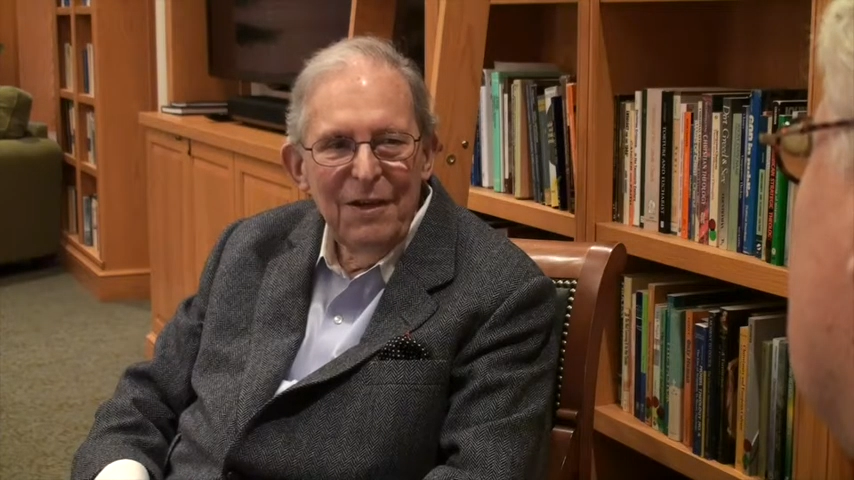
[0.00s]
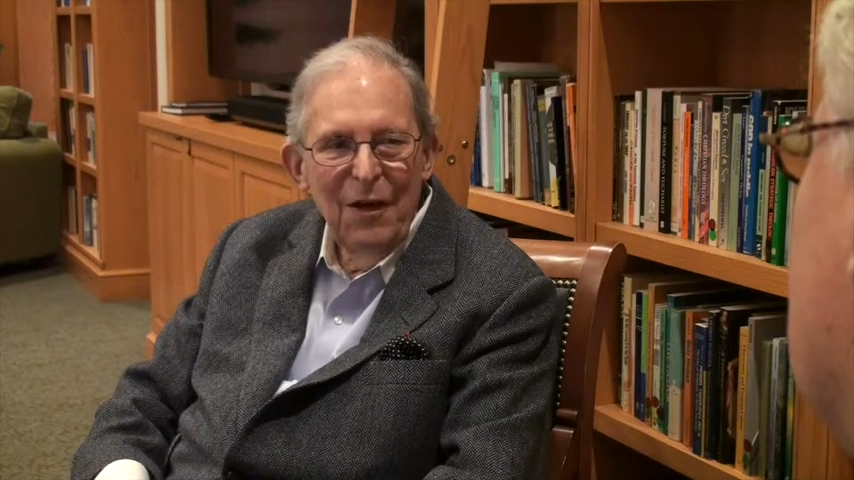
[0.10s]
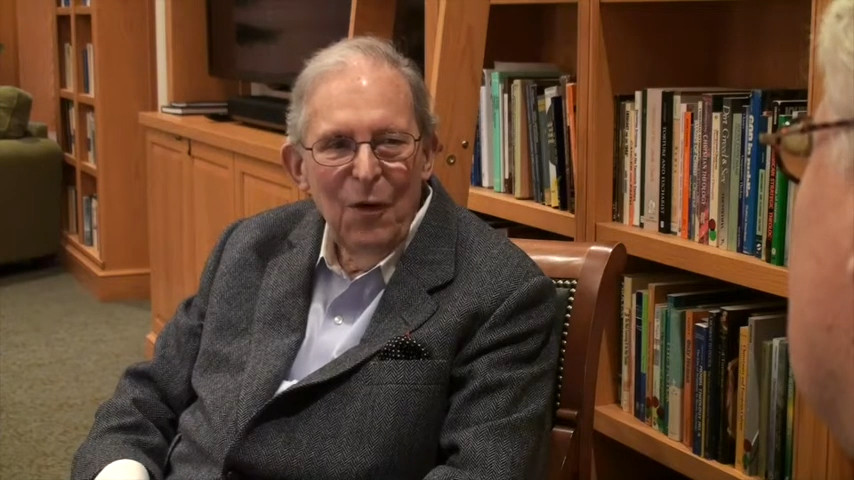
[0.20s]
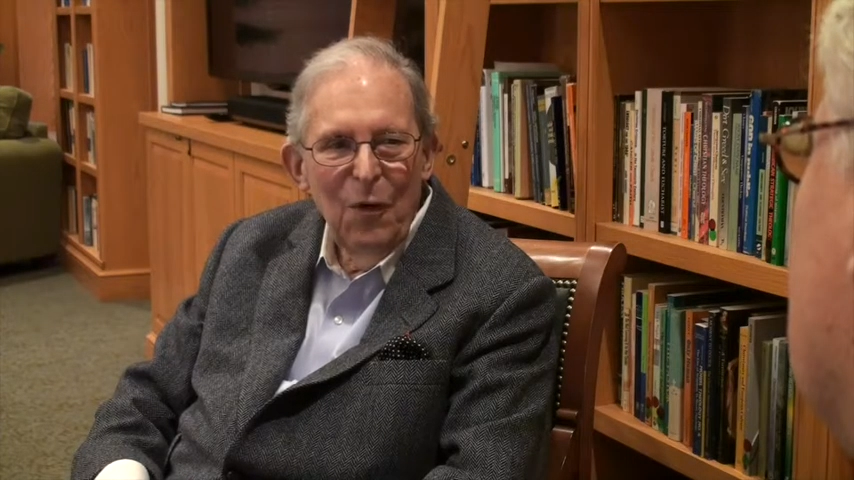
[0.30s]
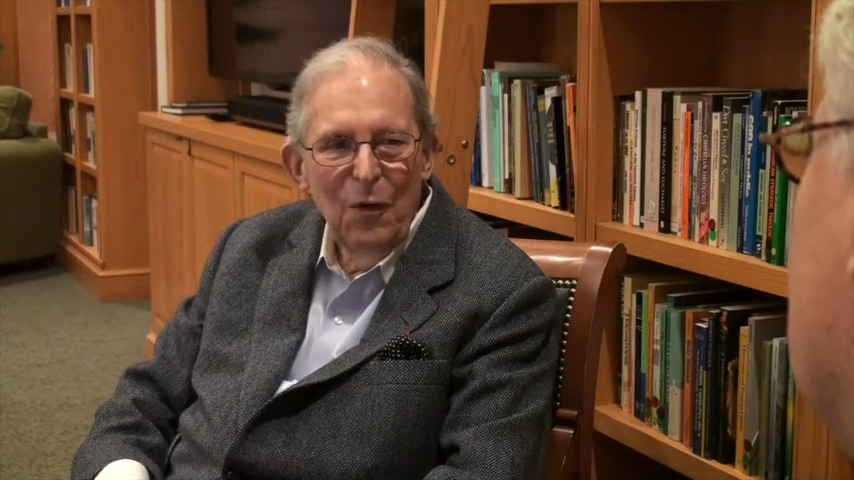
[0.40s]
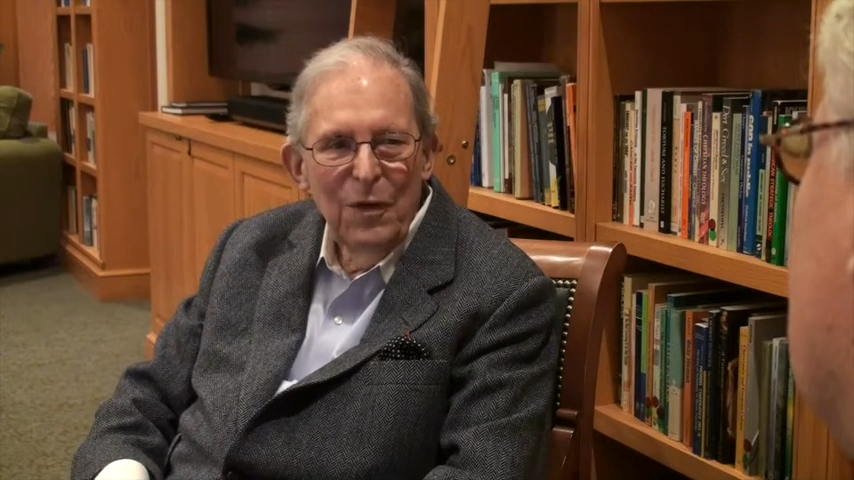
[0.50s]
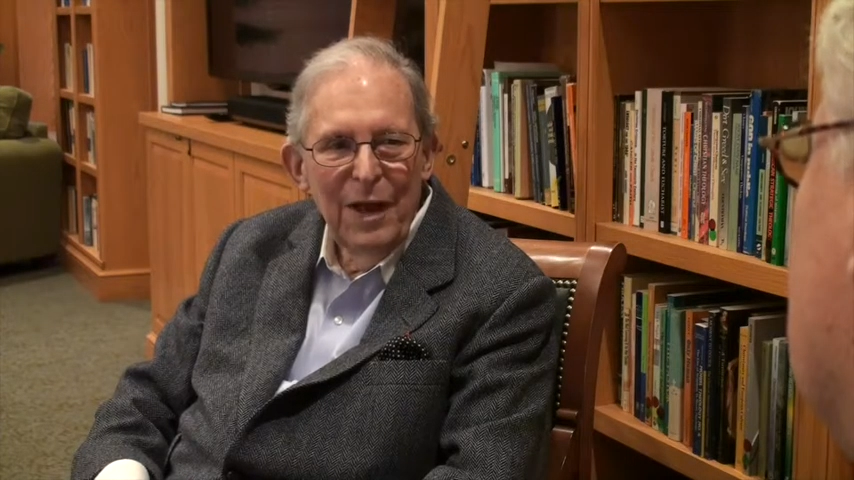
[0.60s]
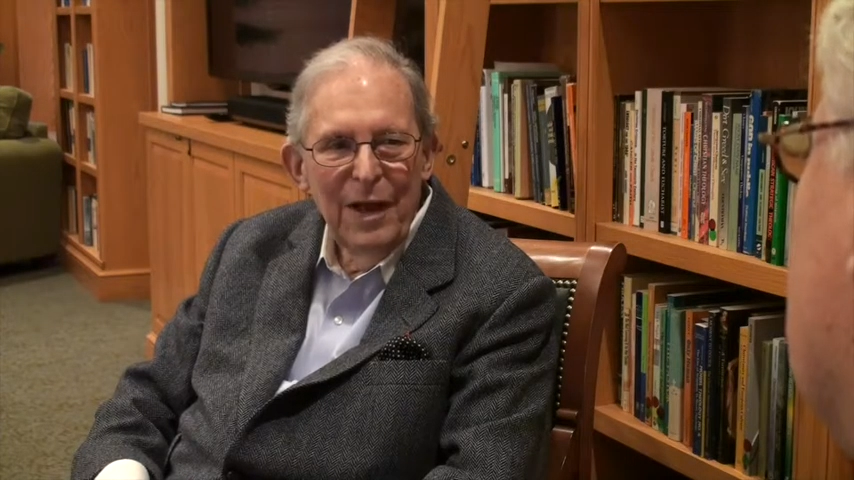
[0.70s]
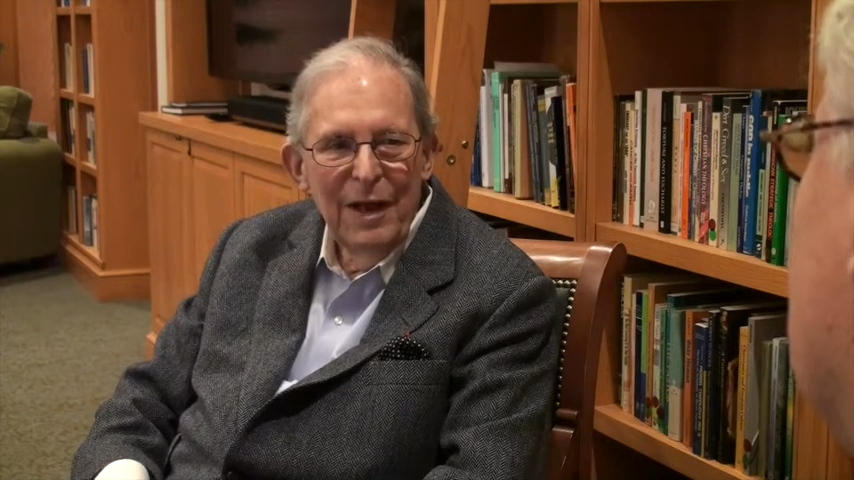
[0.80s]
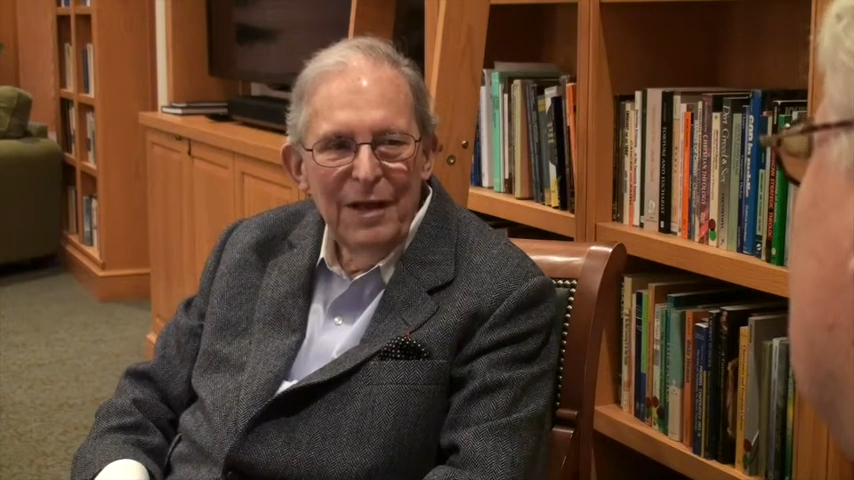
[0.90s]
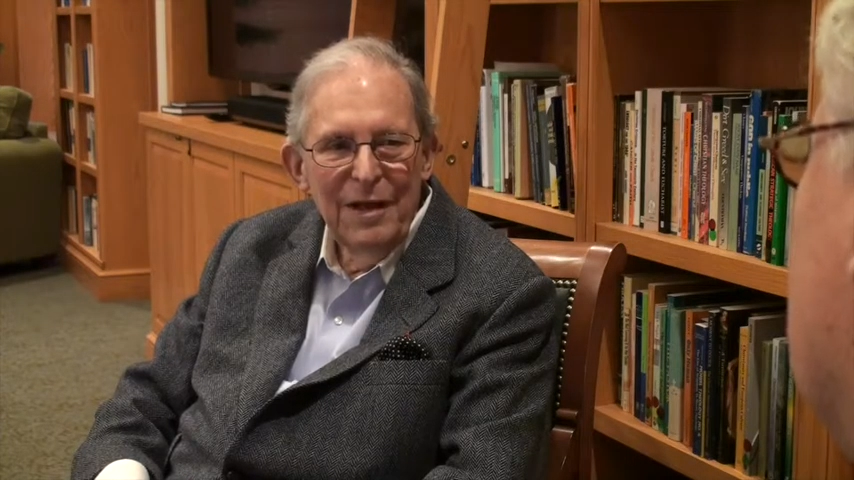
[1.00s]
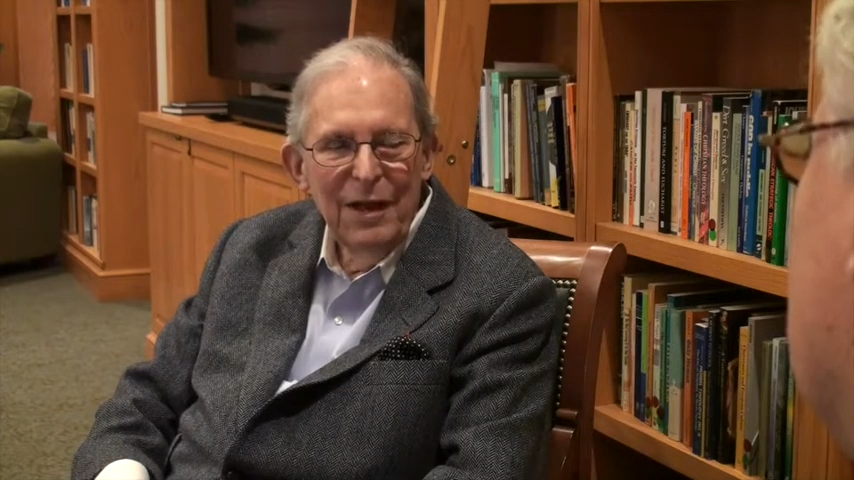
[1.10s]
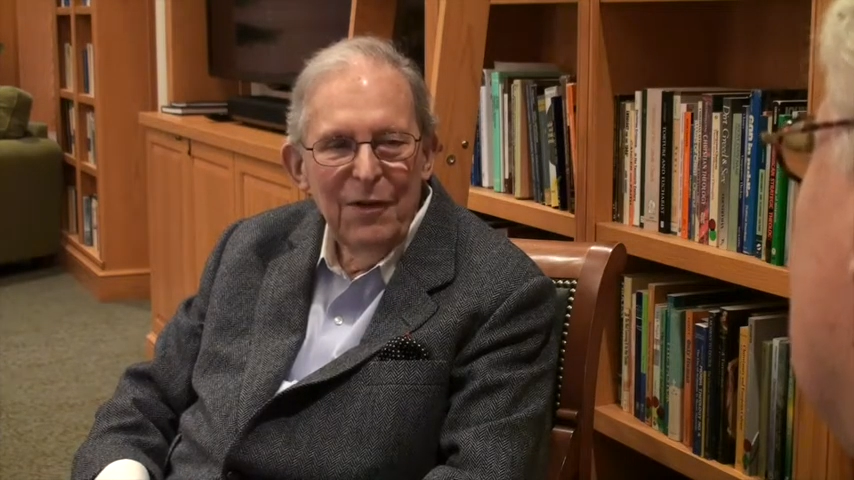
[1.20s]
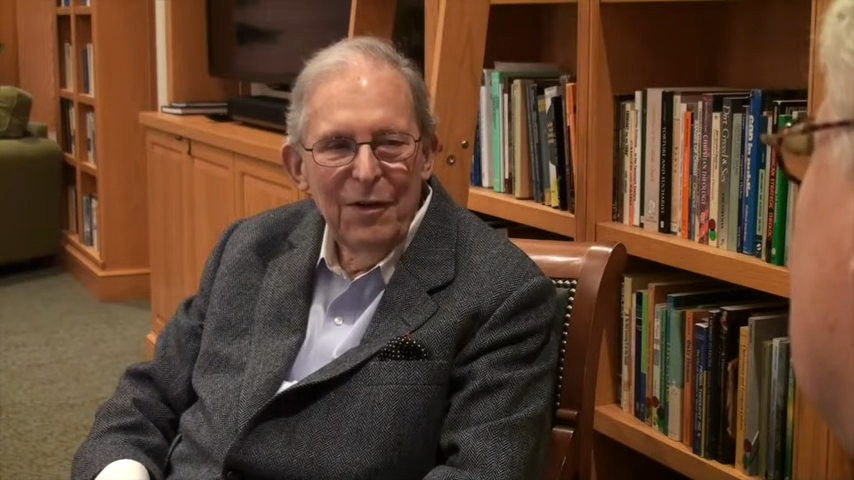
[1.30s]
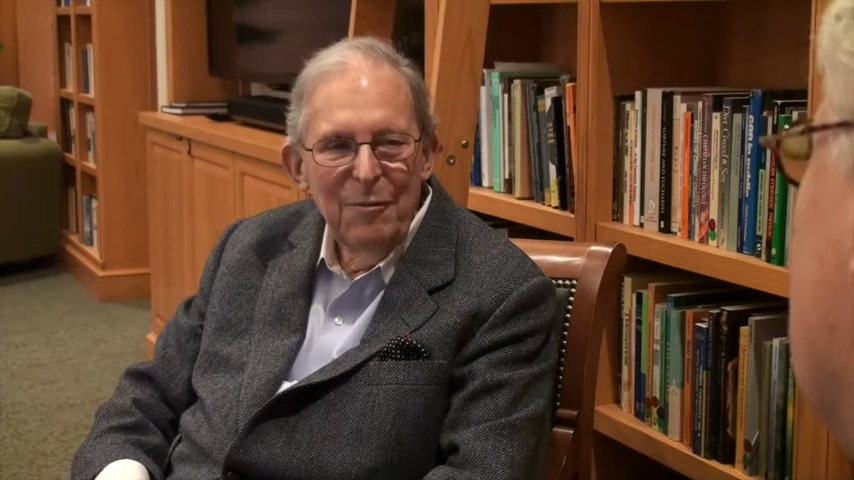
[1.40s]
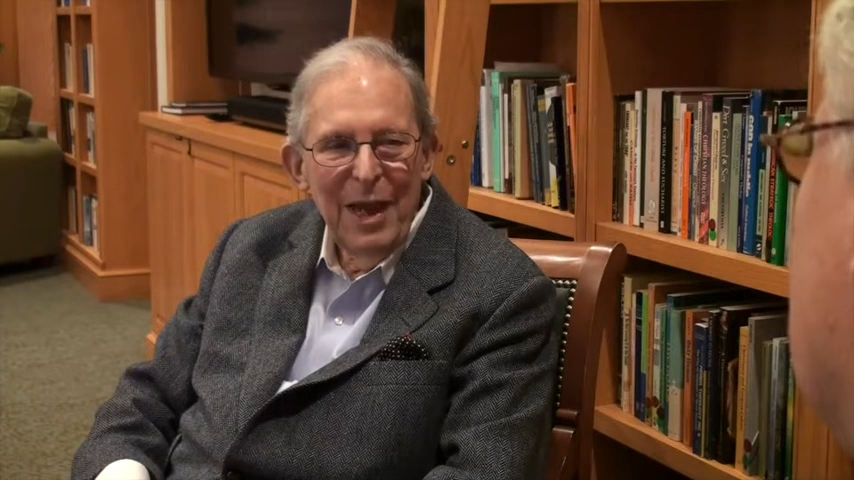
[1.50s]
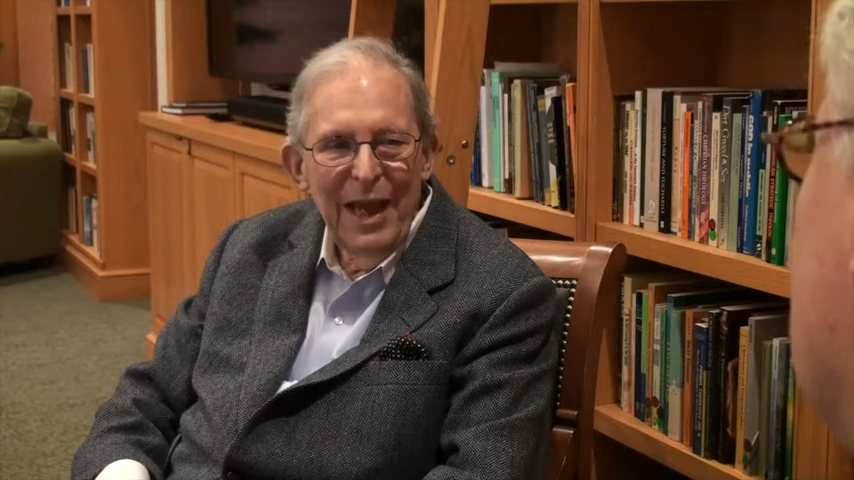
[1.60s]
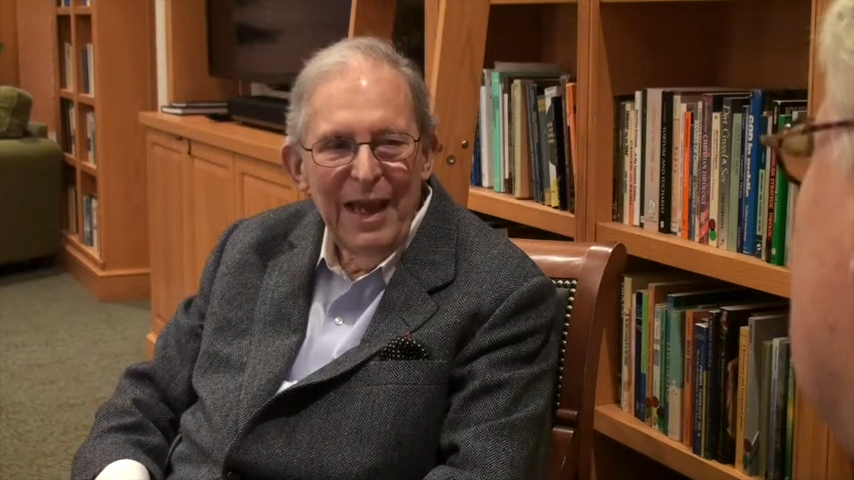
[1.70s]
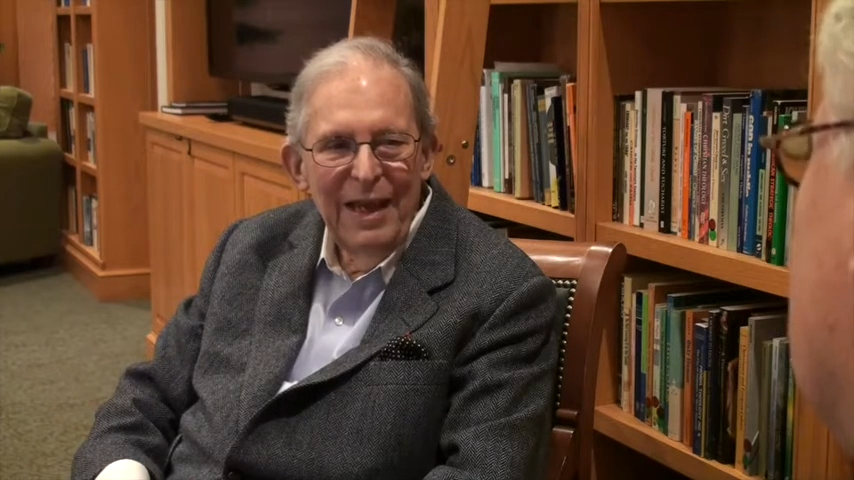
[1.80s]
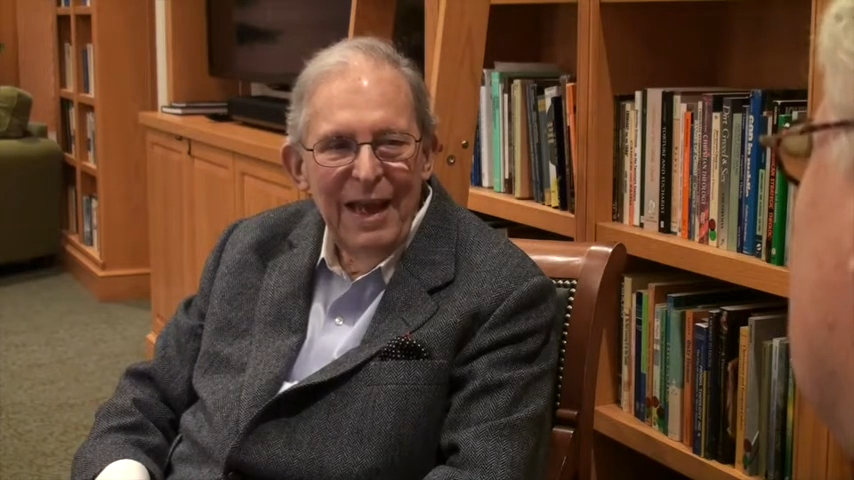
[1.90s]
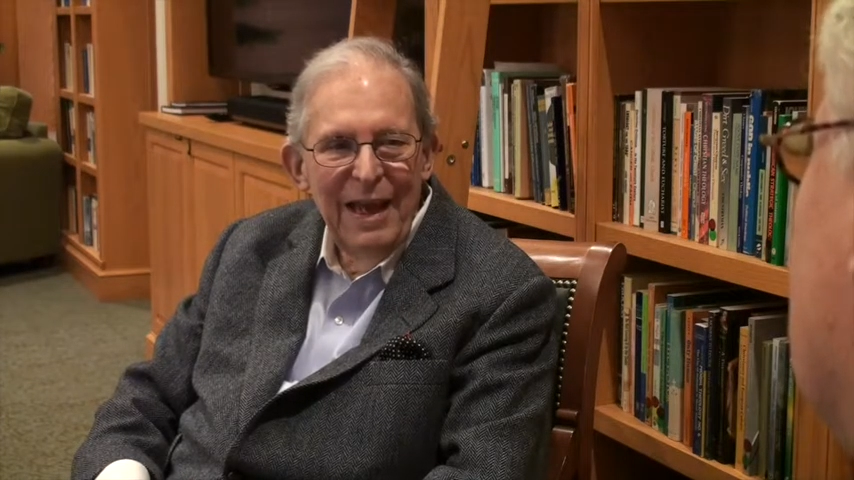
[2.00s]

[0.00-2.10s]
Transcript: hold dear to me.